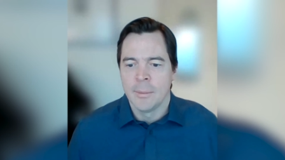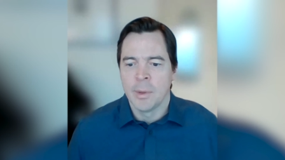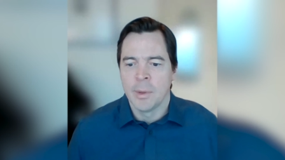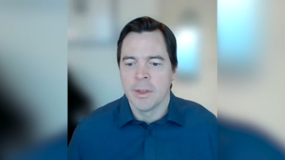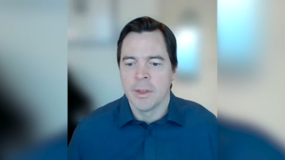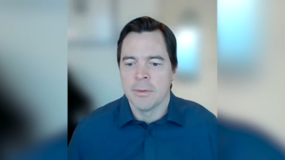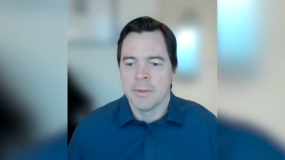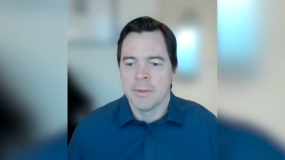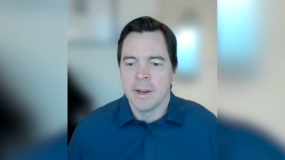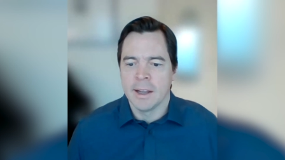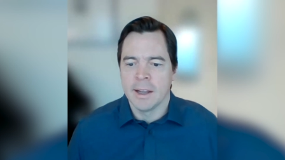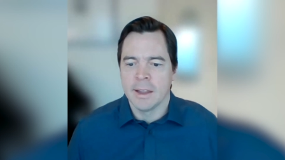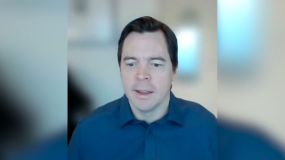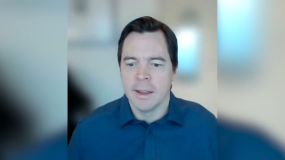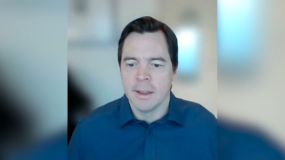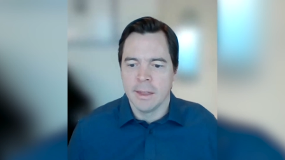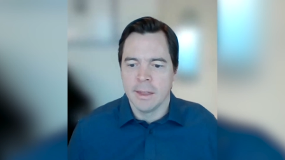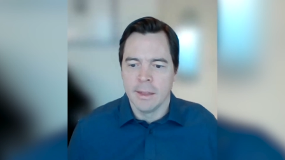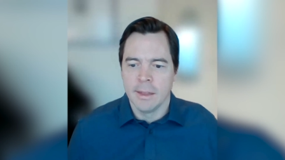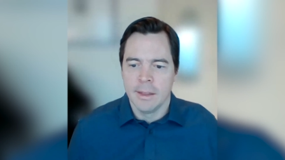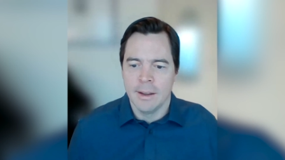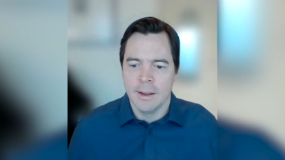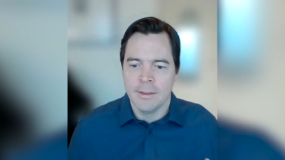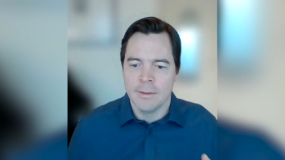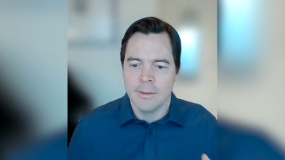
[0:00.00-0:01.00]
but the fact
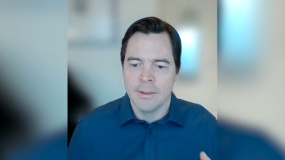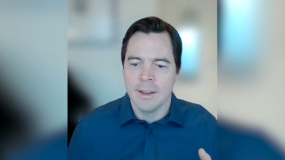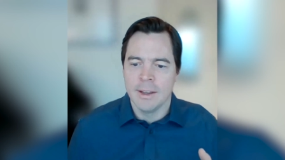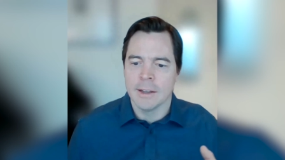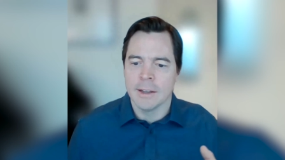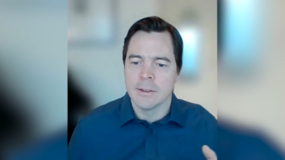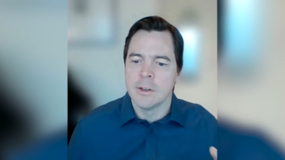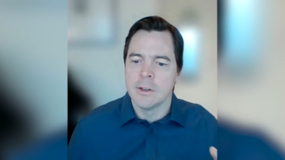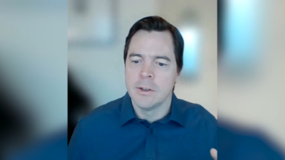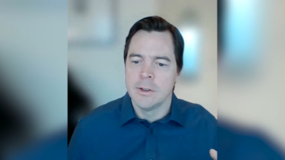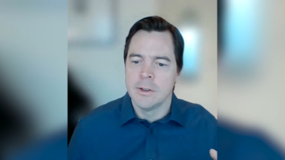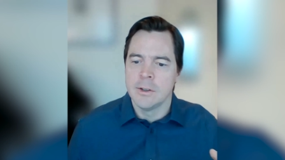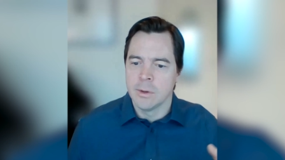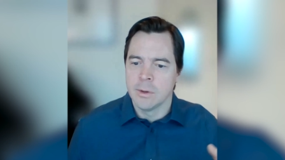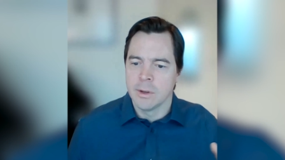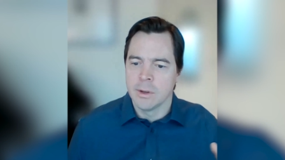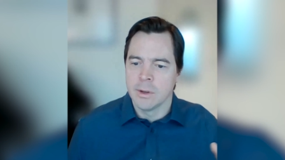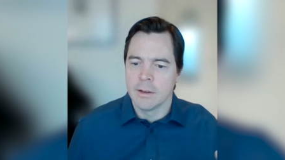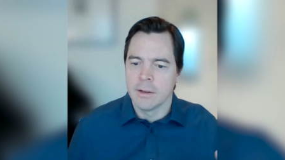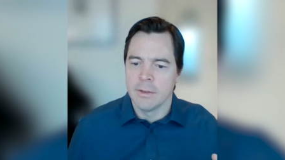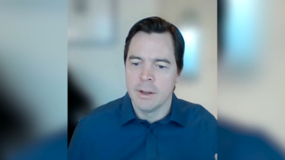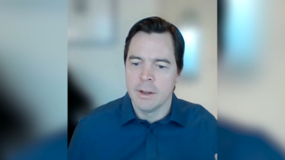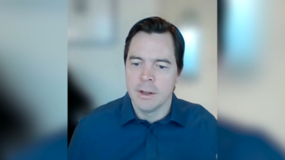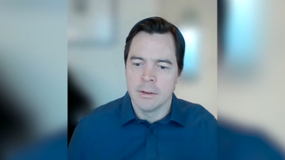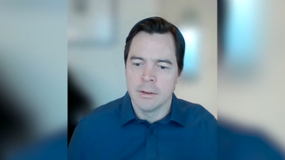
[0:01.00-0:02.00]
that they've yet to do a
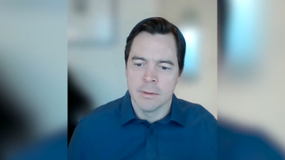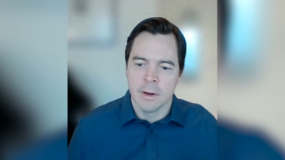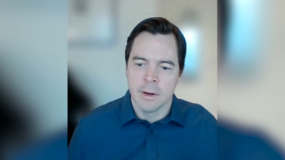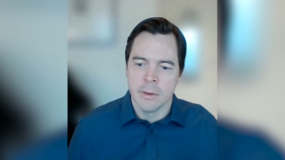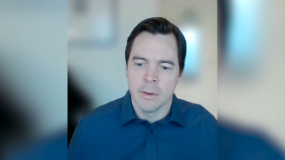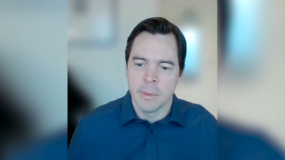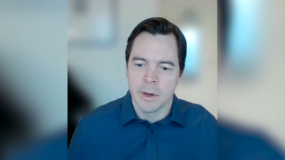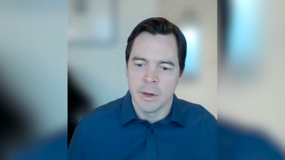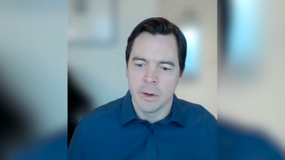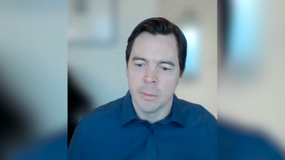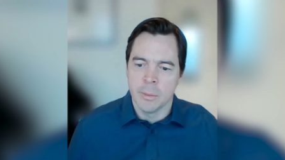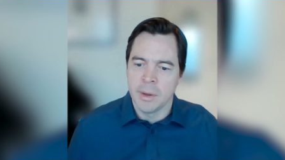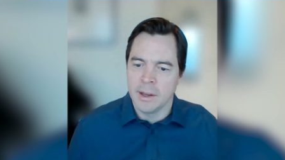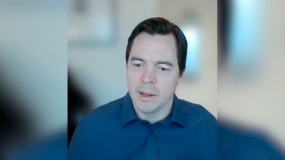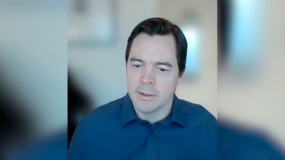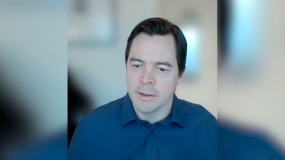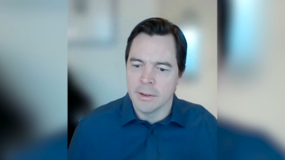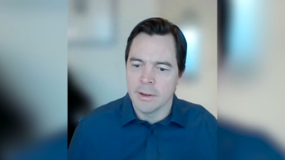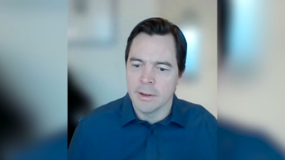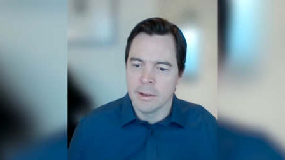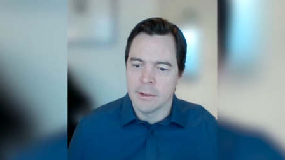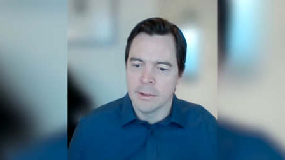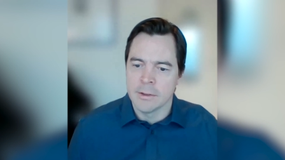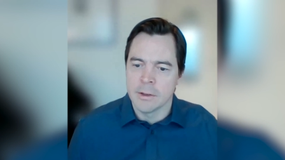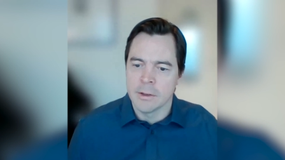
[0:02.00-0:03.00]
lot of the environmental
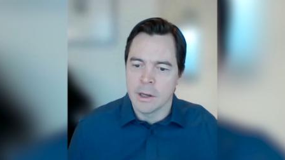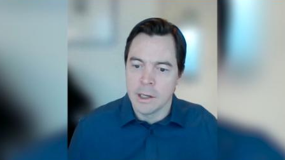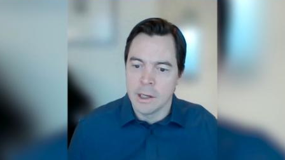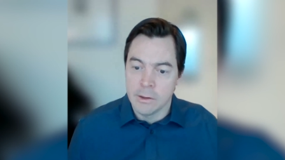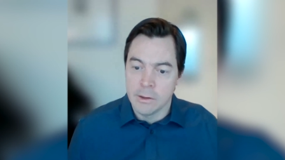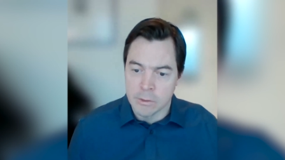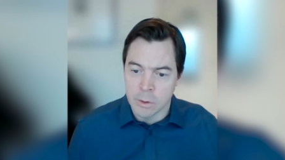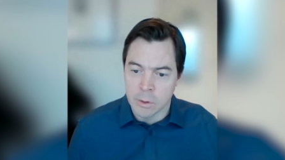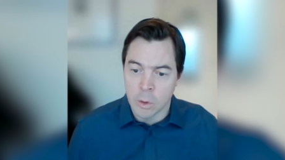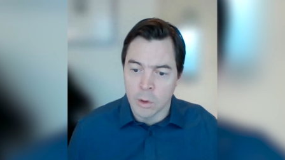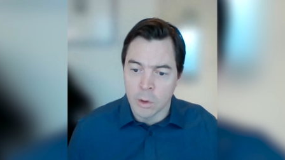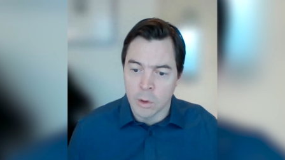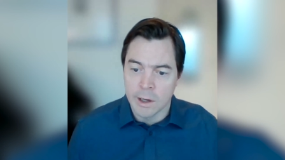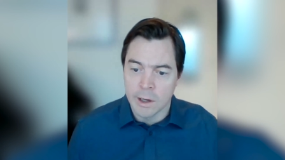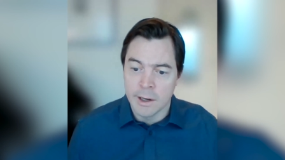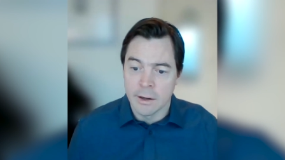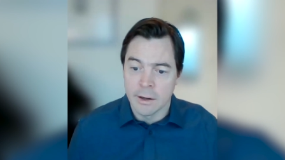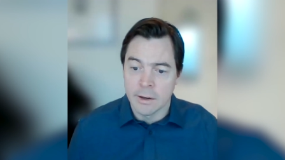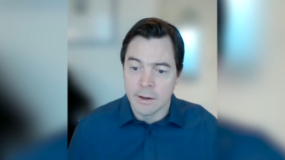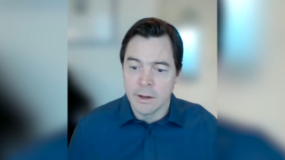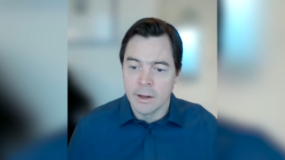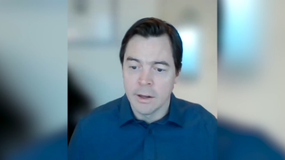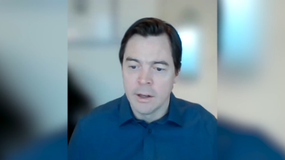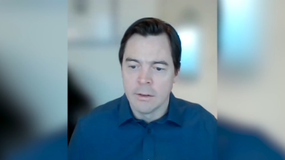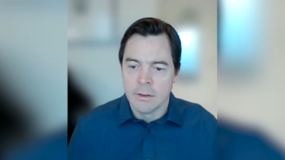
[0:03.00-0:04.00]
baseline studies
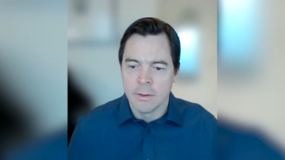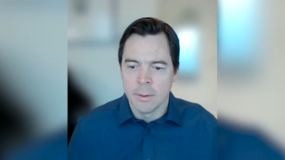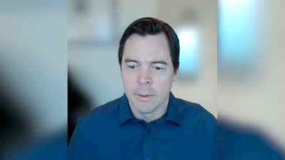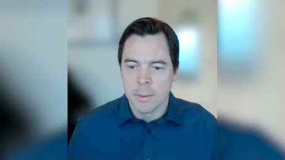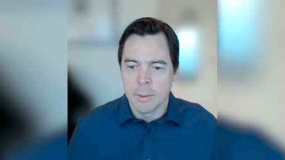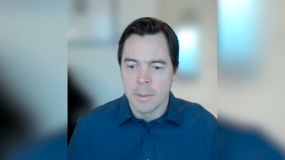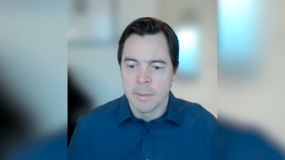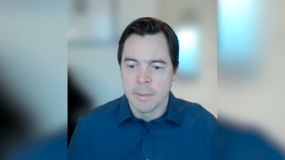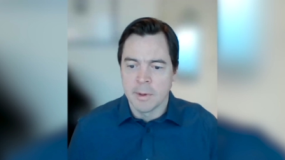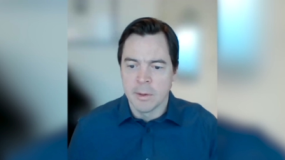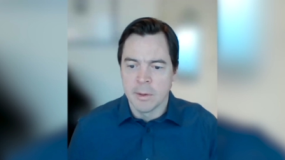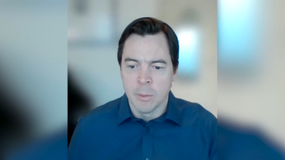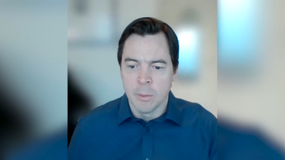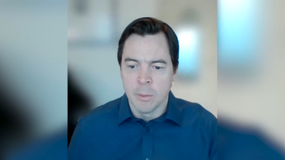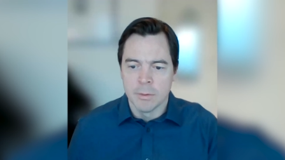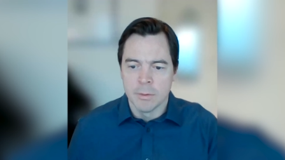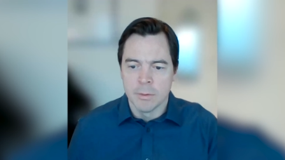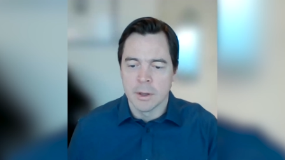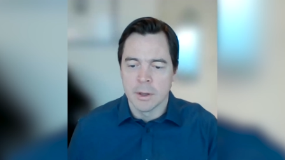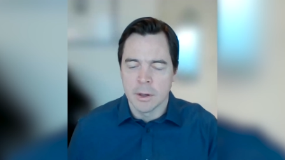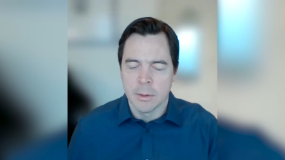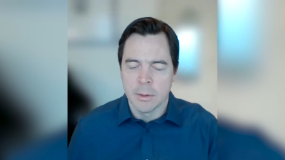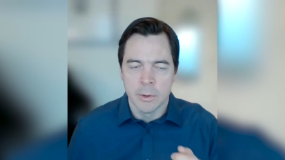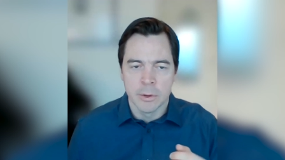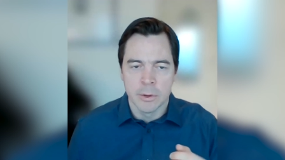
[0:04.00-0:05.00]
required for them to
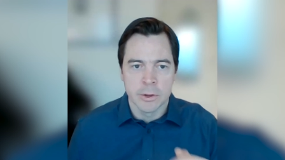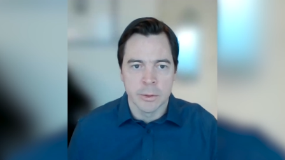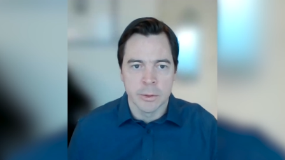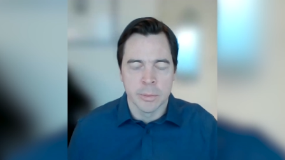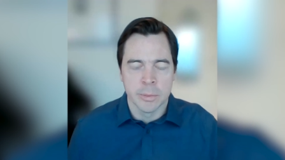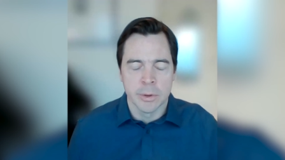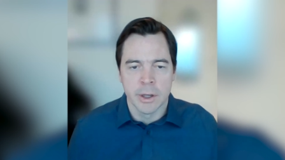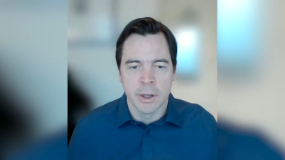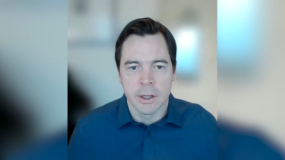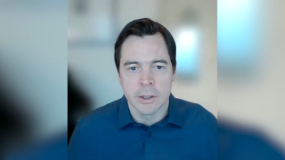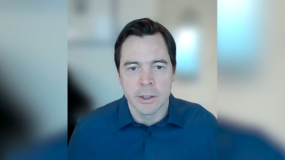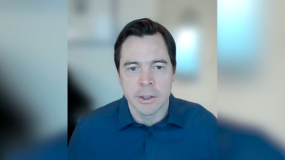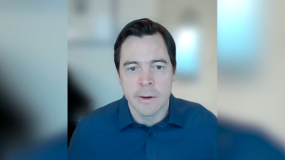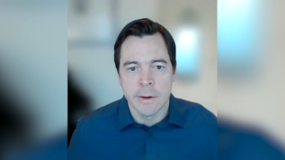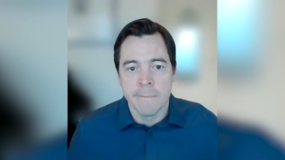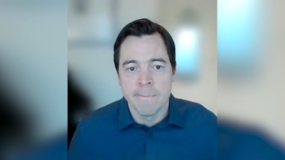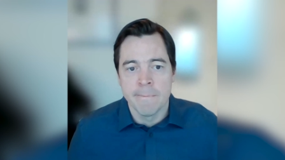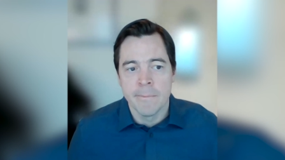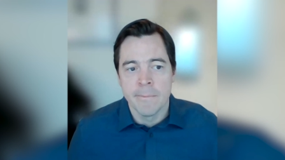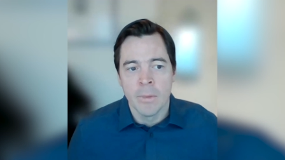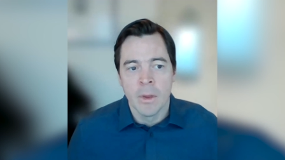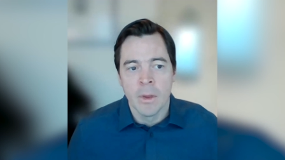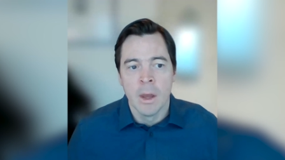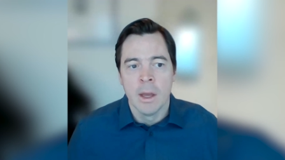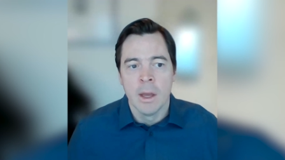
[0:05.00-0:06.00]
move into commercial production.